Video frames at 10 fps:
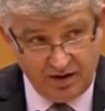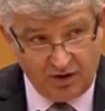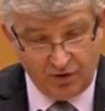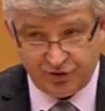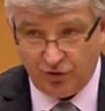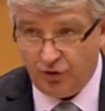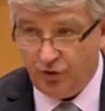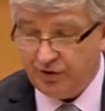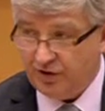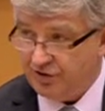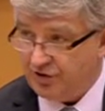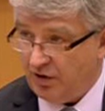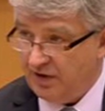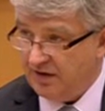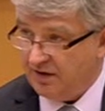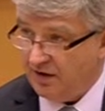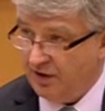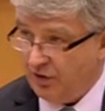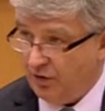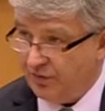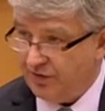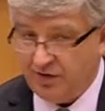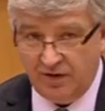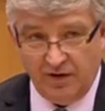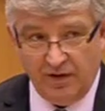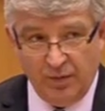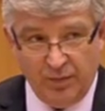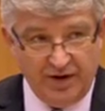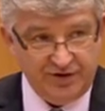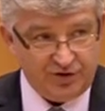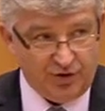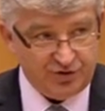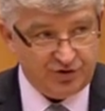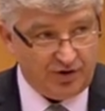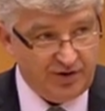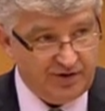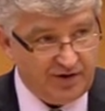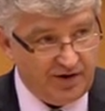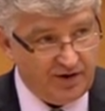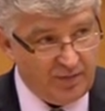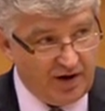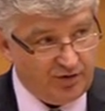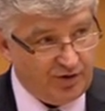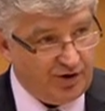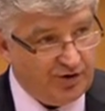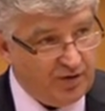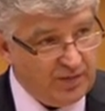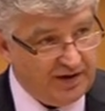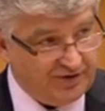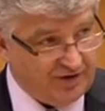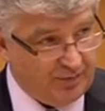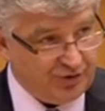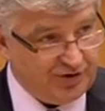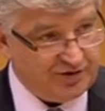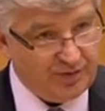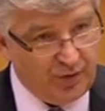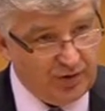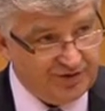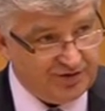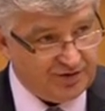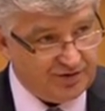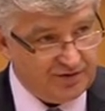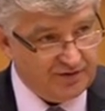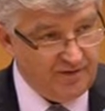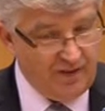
also good, solid growth based on solid macroeconomic assumptions and policies.